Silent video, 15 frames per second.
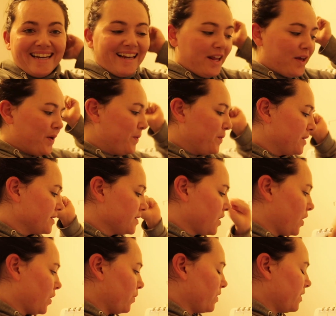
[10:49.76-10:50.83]
Hello,
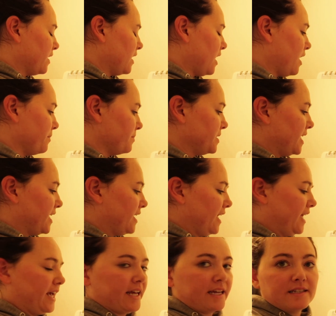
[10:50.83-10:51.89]
so the update
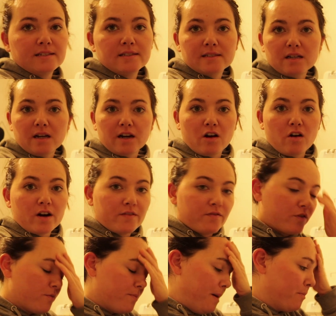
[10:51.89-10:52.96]
is, I can't
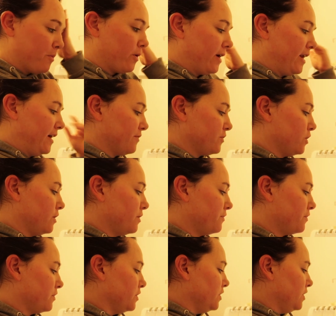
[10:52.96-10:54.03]
even remember where I left off,
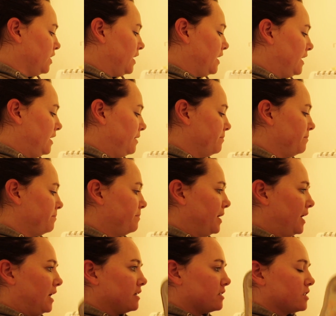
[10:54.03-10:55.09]

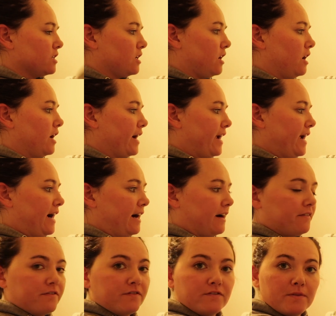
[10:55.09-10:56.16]
but I
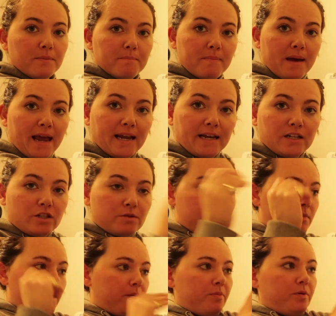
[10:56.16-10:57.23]
have made my